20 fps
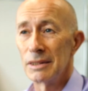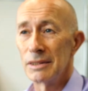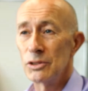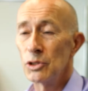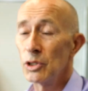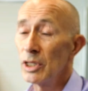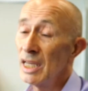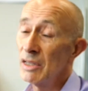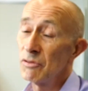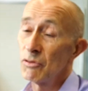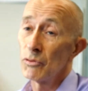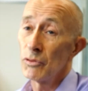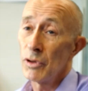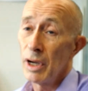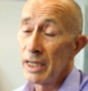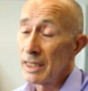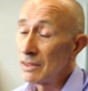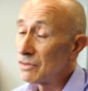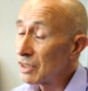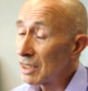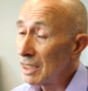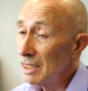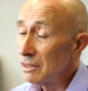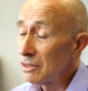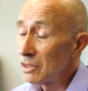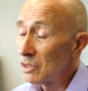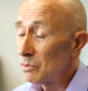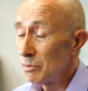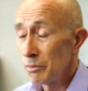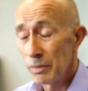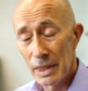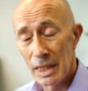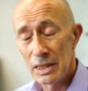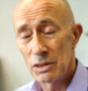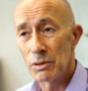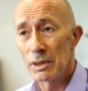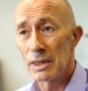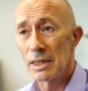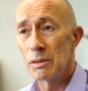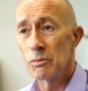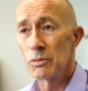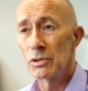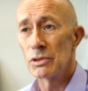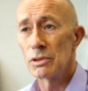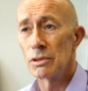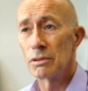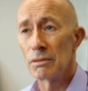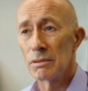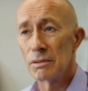You can have a variety of skills, but that's what it comes to.